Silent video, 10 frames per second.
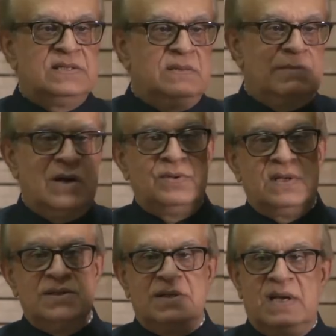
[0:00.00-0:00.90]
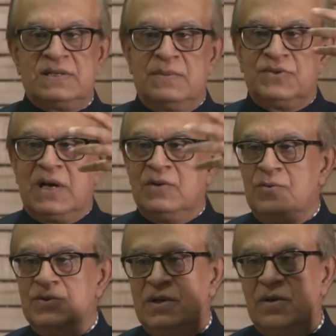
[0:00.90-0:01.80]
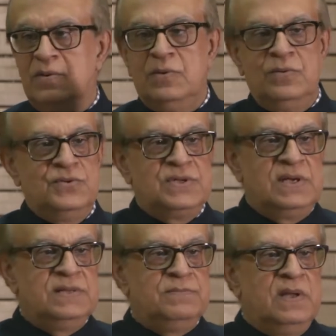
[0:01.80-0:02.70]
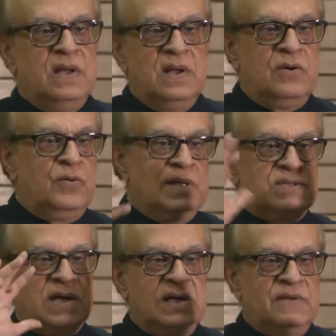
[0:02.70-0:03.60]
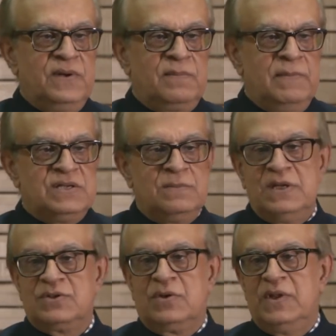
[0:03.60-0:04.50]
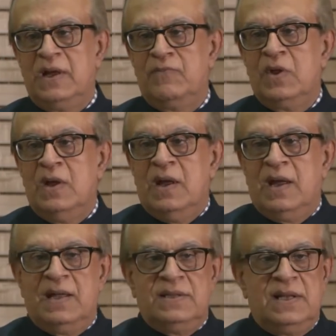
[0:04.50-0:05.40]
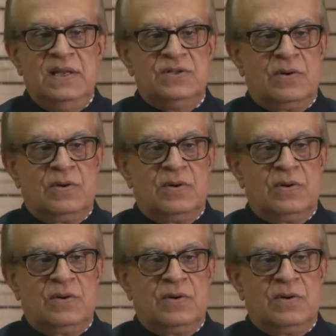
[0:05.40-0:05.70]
in the mountains, there are some sadhus and gurus, and he's doing scientific measurements on them. And then he's